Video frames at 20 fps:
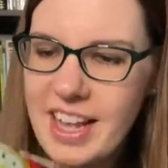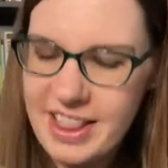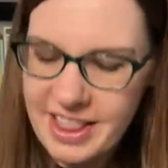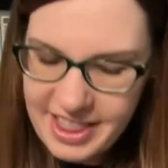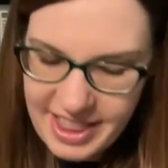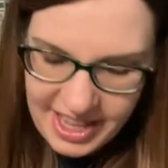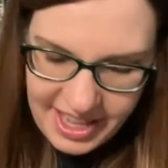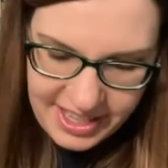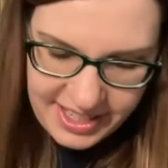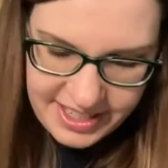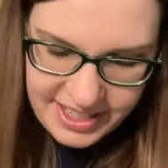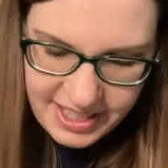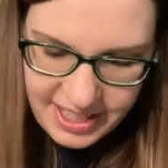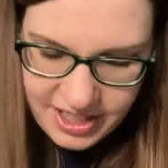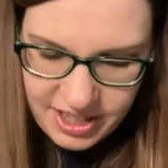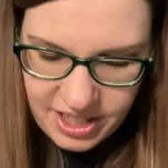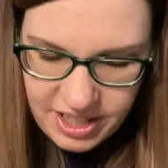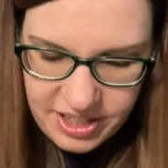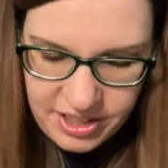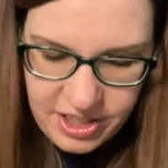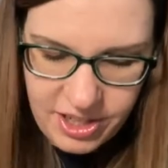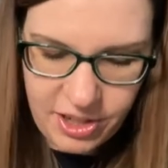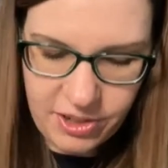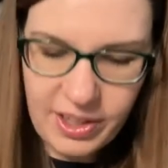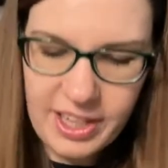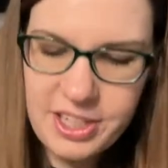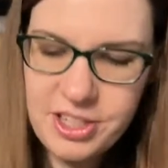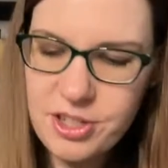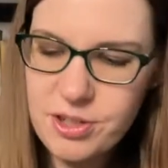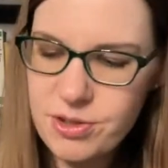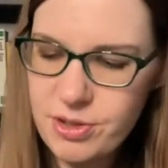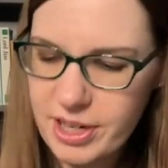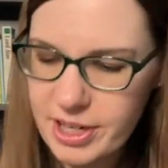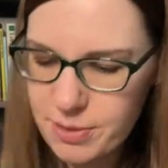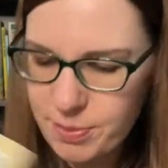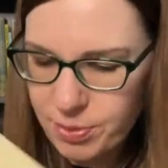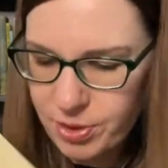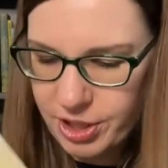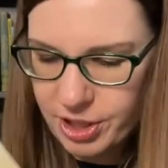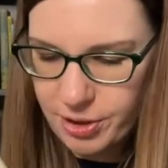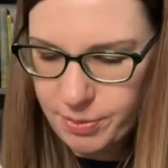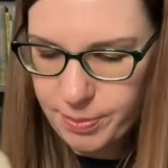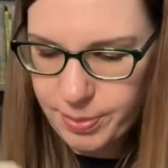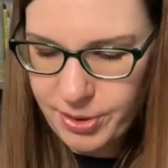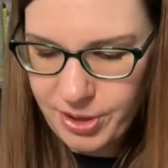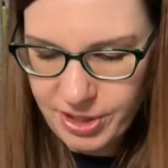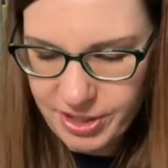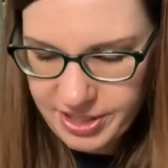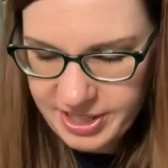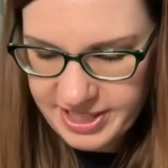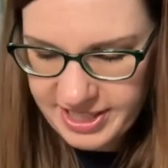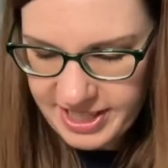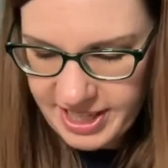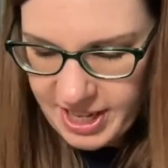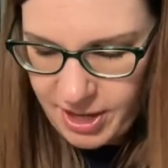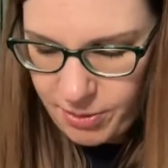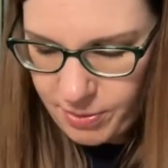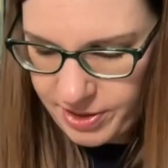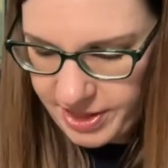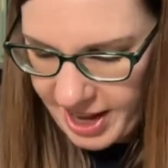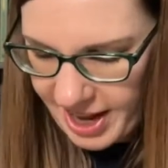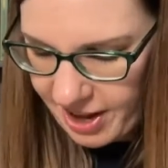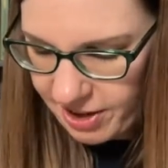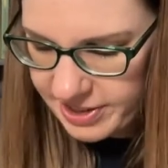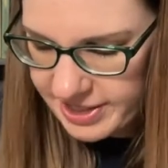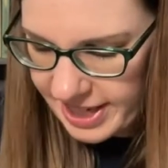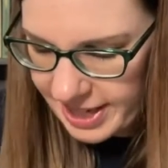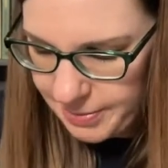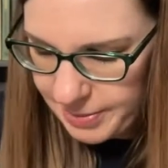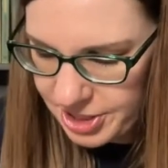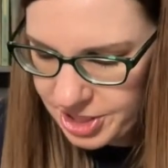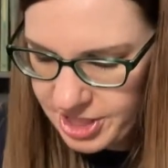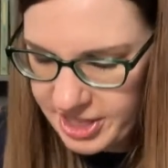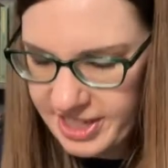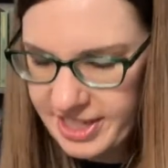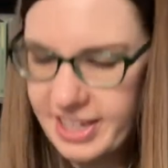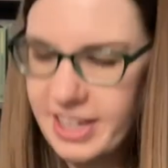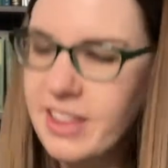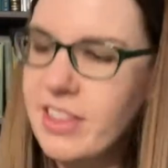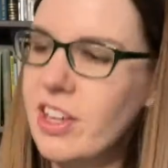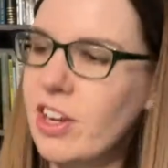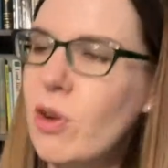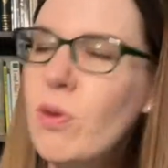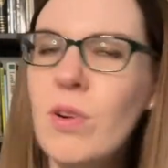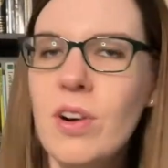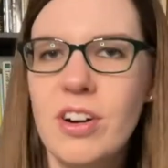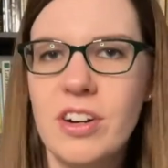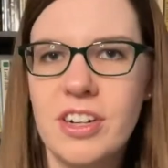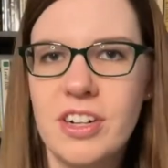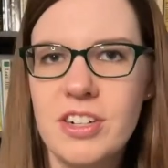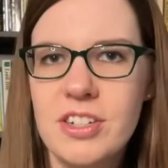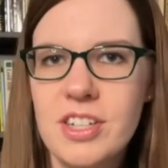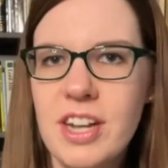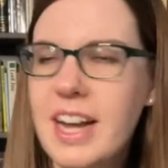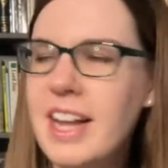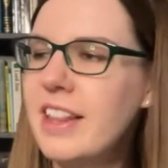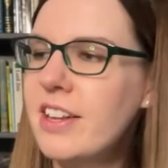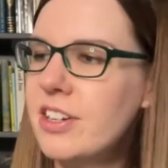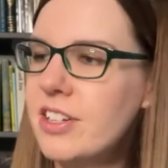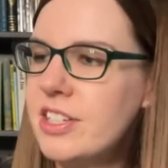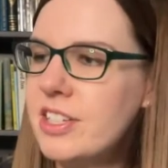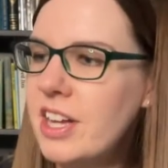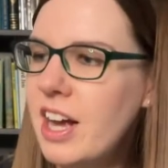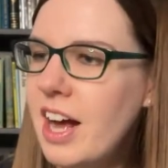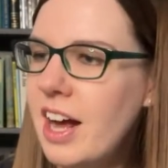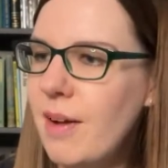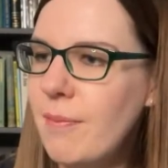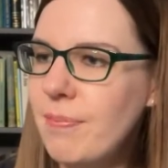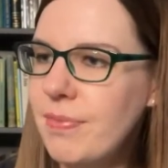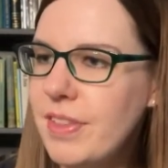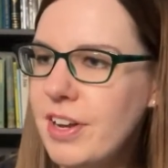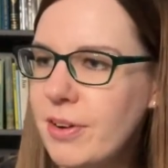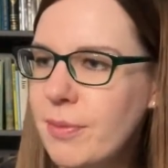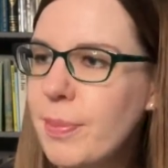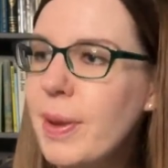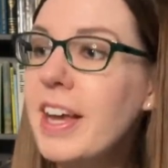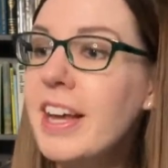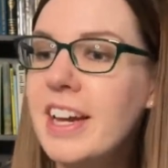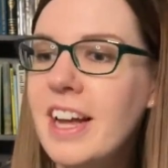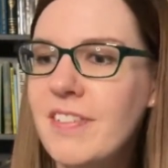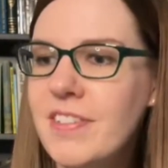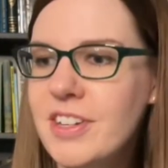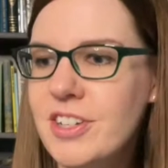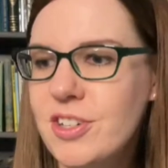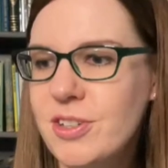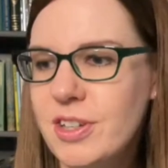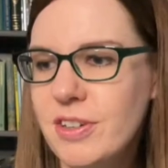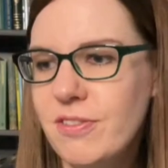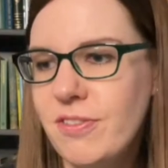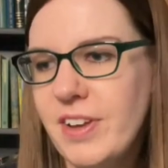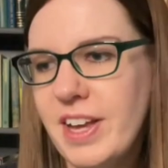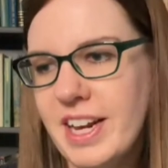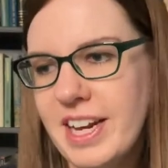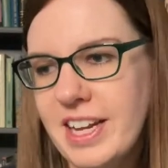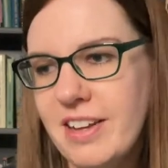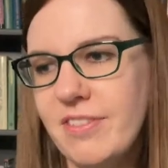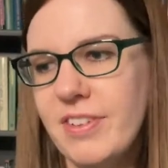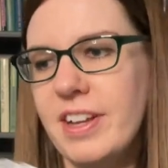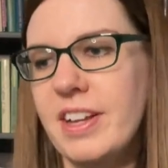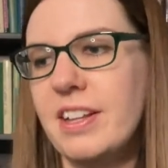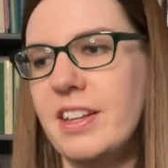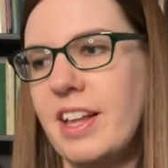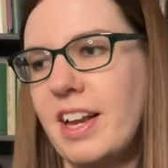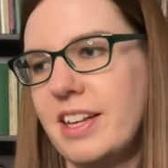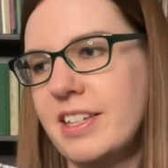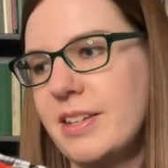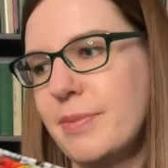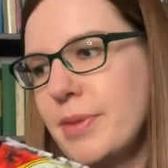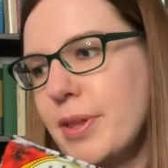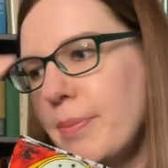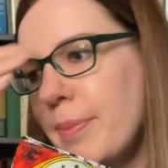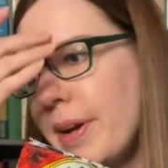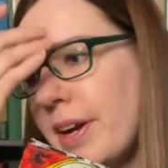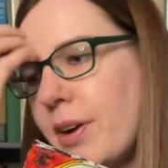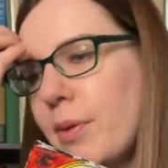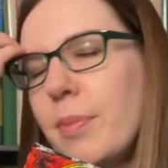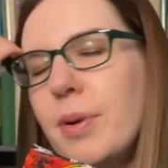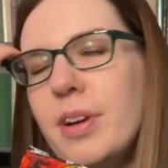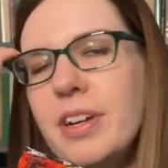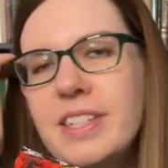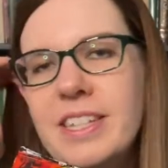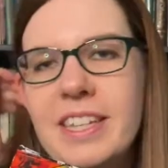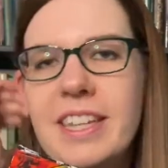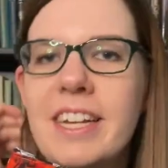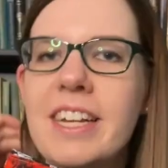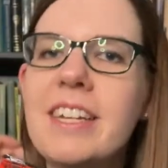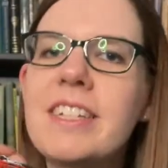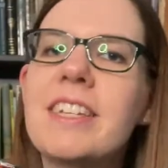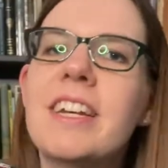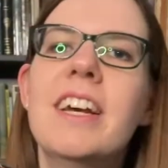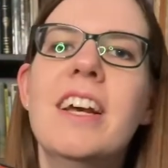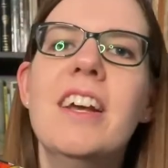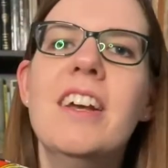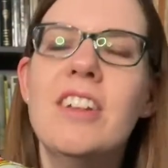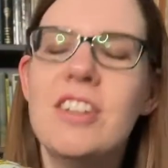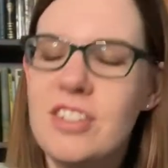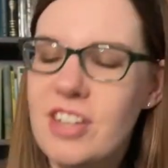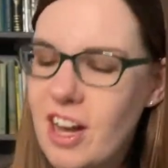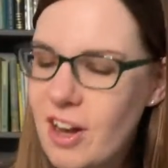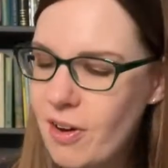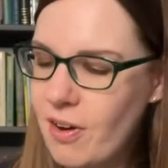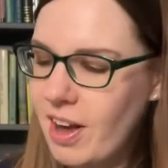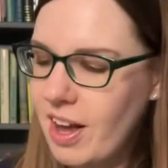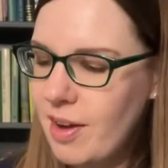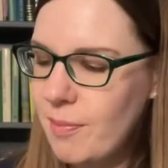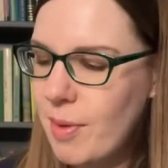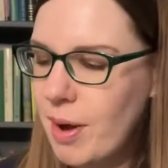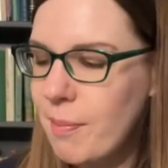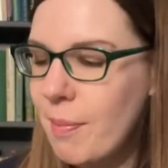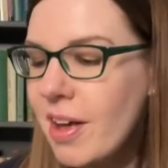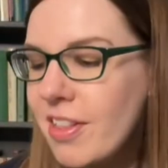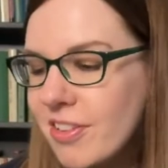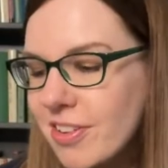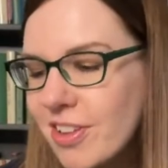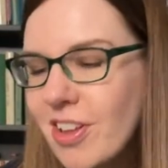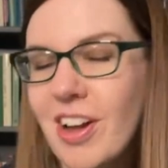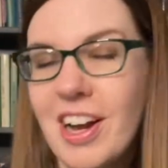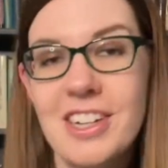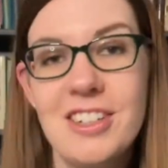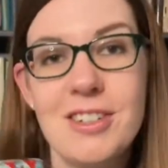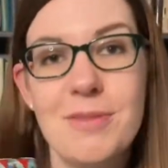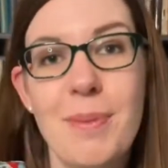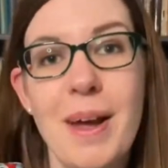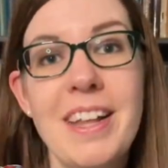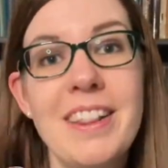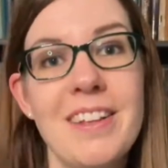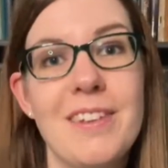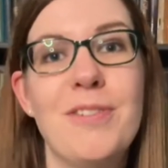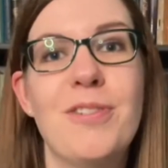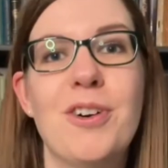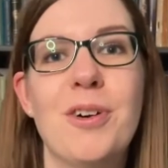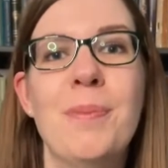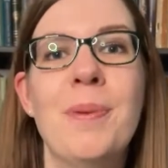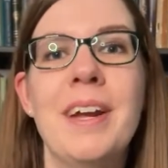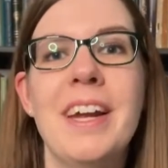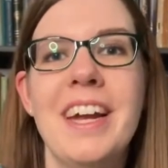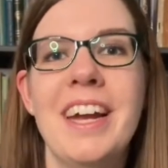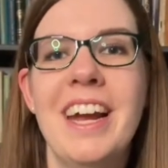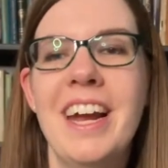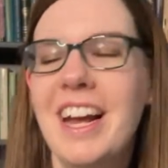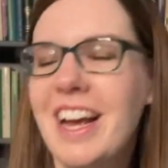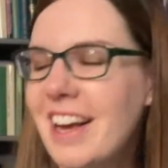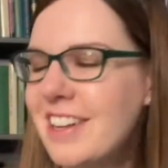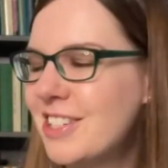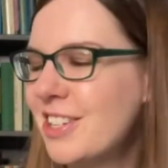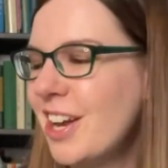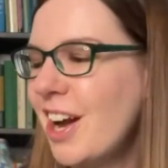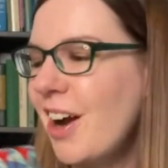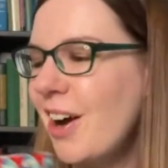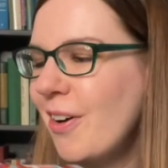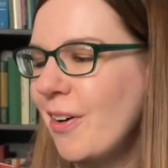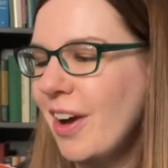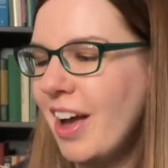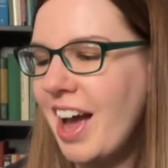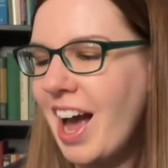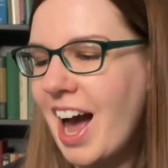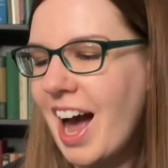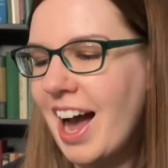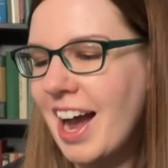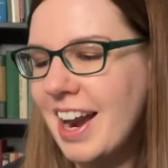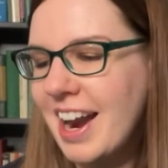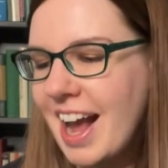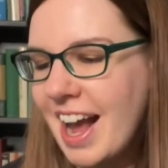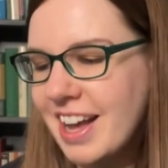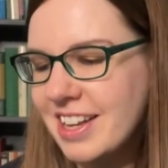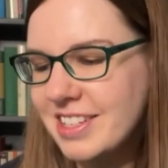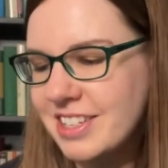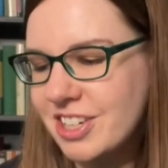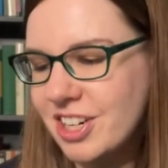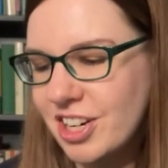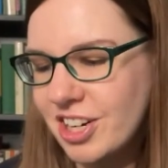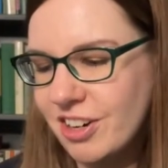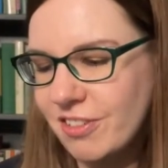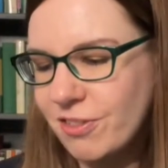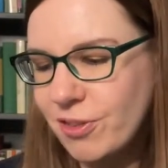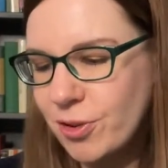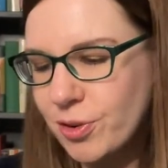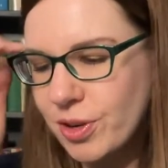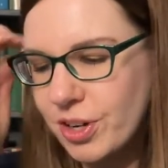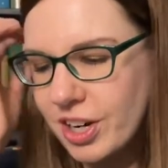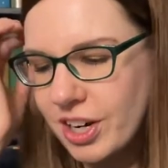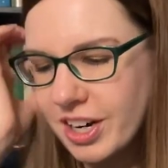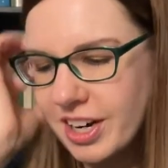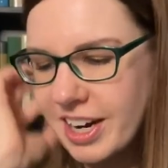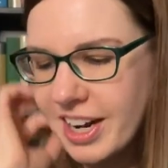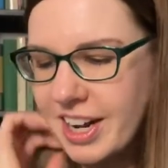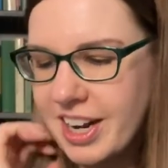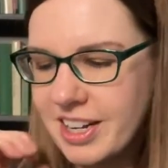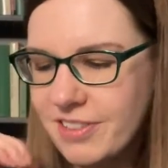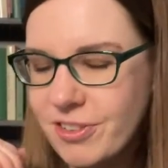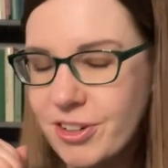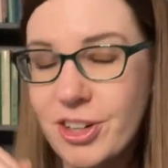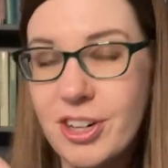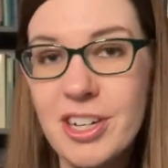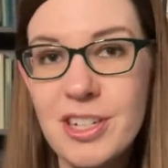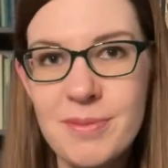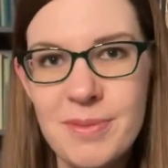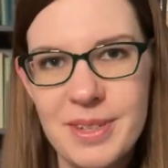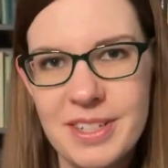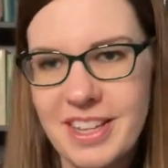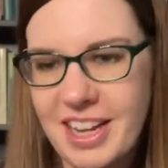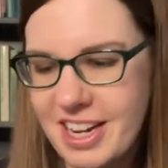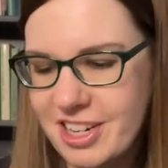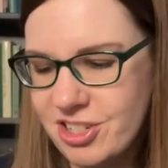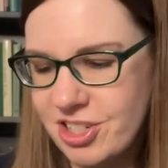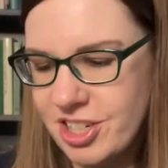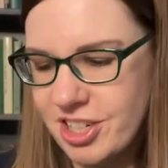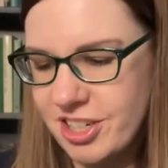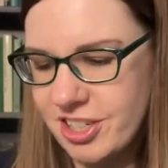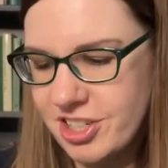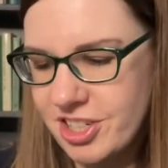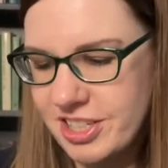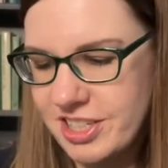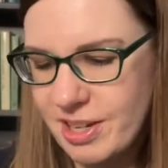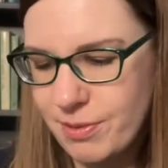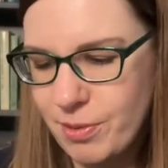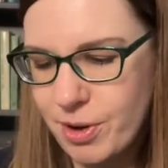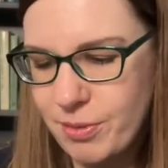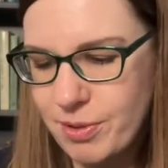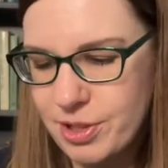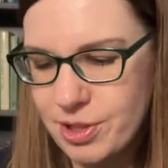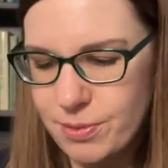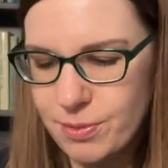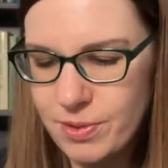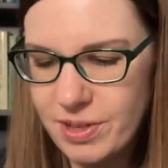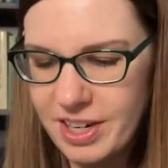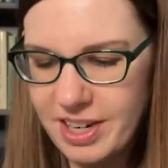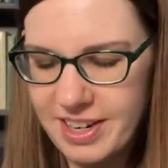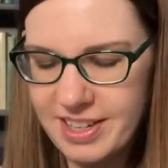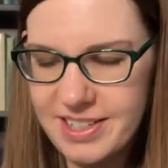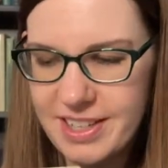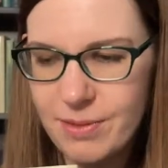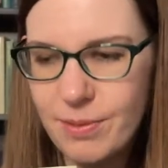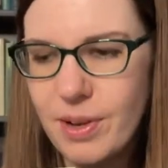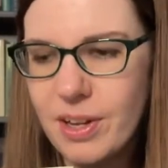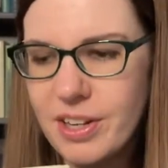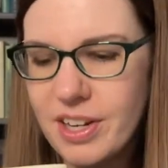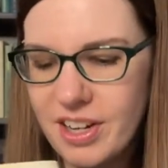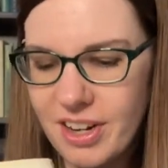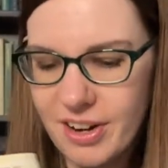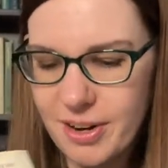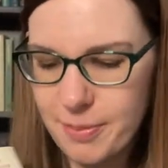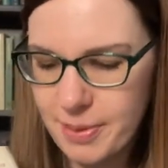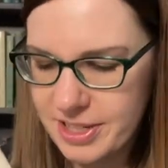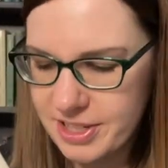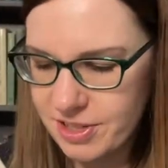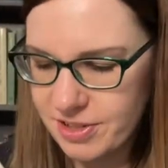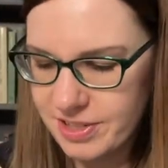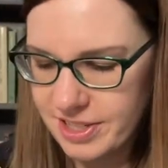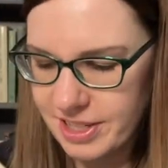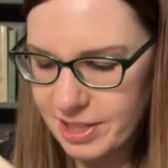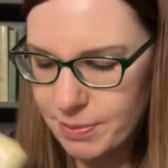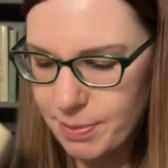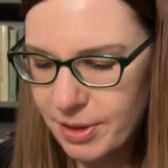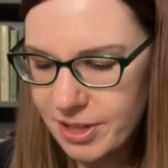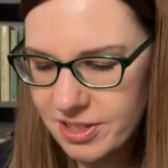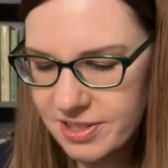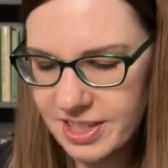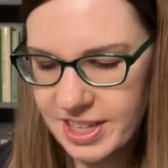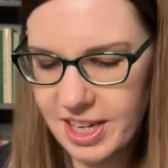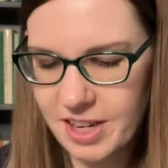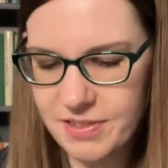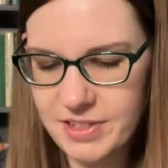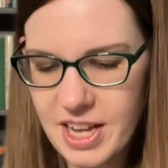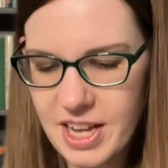This, you know, lets you transport your books without damaging the corners. And they're big enough that you can fit even like some of the bigger books in these. So my mother-in-law actually made these for me. So I had asked her for Christmas last year. She said, what would you want? And I said, well, you know, everybody's using these book sleeves,